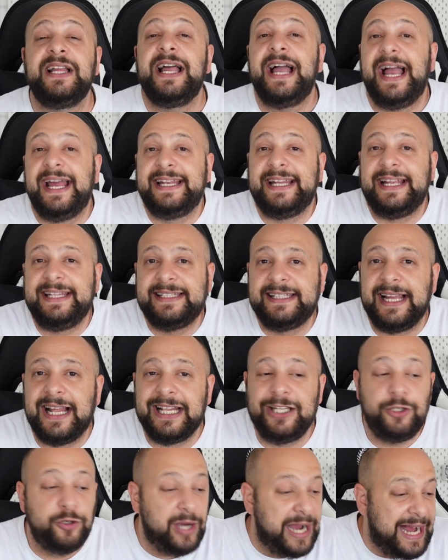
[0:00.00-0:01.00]
And I tell
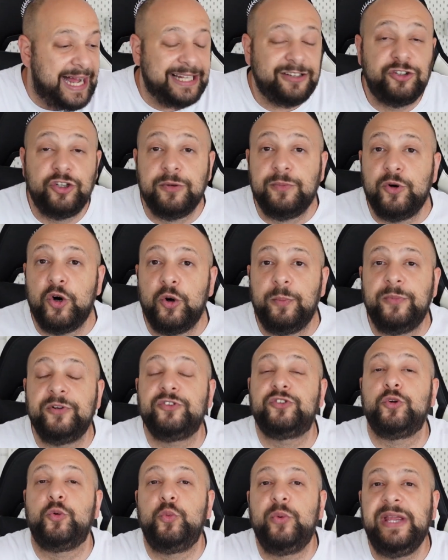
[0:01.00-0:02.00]
you, at the moment,
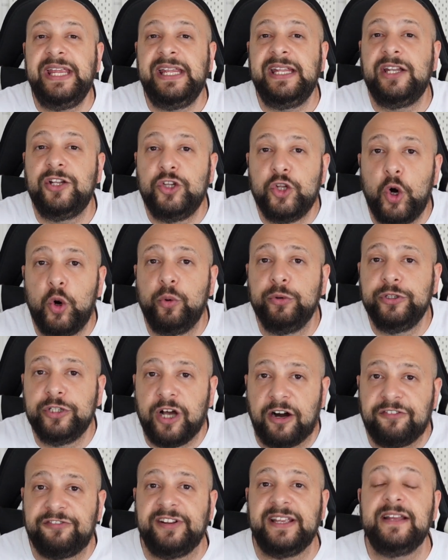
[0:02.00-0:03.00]
we know
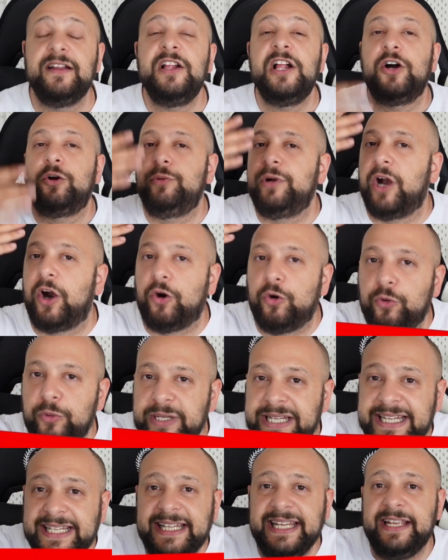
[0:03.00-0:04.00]
nothing. We are
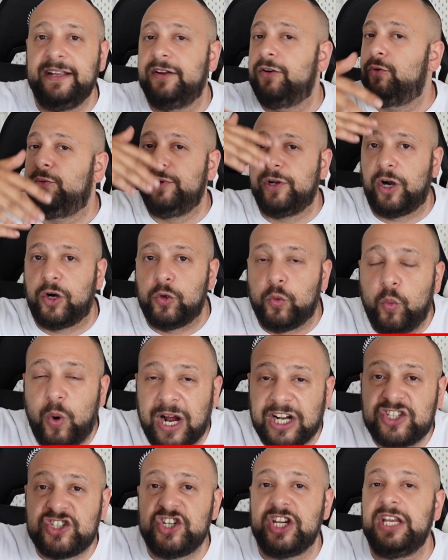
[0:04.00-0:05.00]
reading, we are
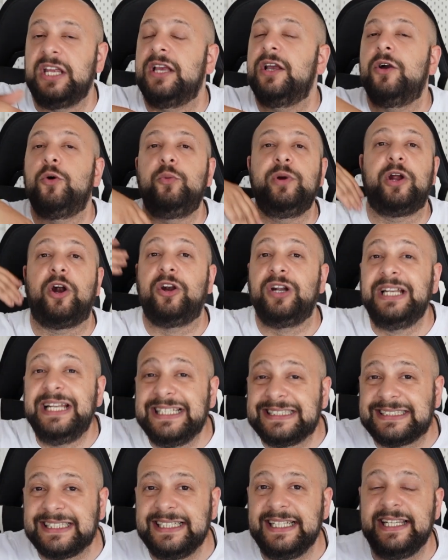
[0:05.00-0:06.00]
watching, we are
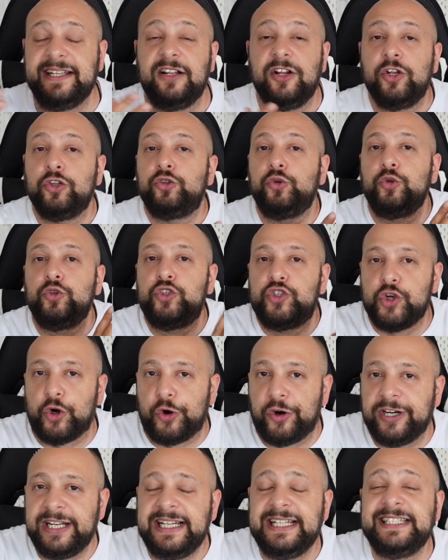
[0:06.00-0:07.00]
listening to
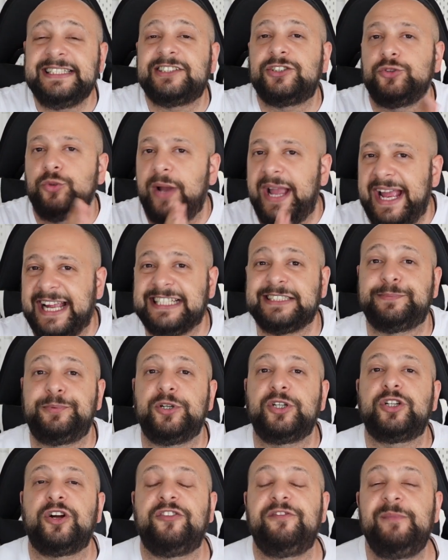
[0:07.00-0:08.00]
journalists, to
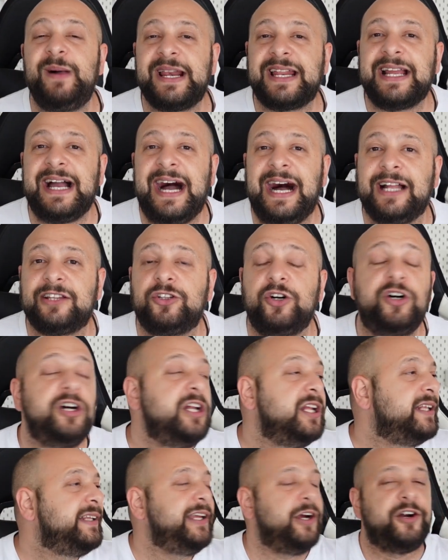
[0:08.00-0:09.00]
experts of Mercato.
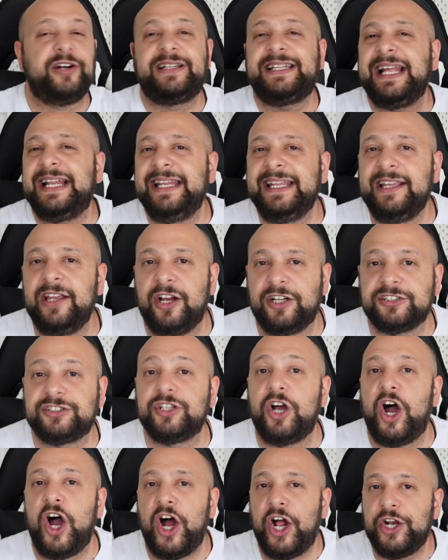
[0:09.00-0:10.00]
They are telling us
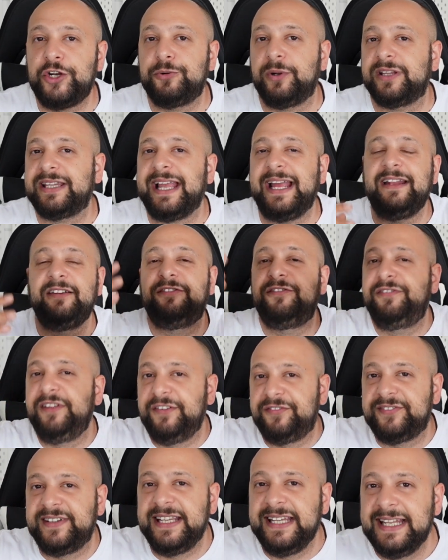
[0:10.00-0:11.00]

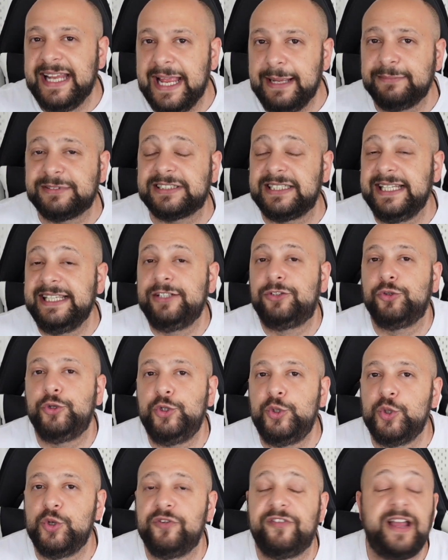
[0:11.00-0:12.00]
150 names linked to
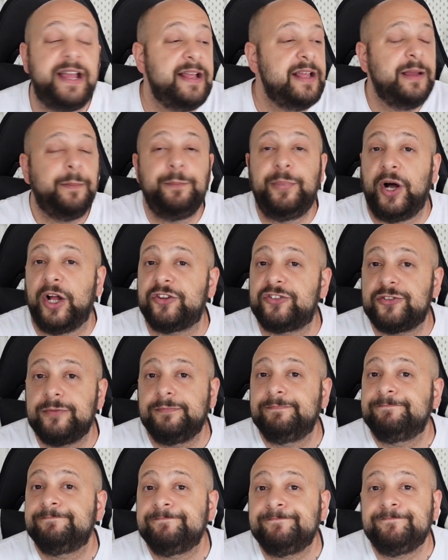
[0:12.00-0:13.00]
Juve, but
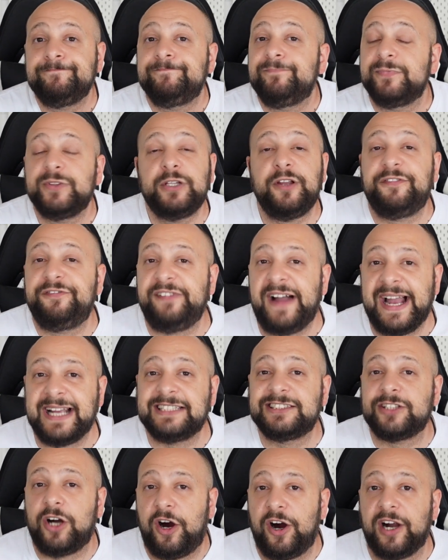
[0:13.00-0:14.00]
the facts
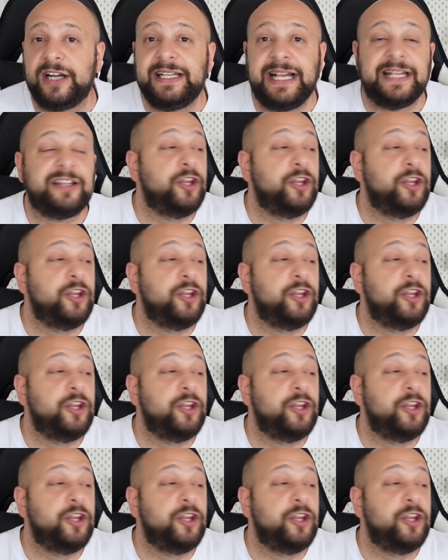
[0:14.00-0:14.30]
are that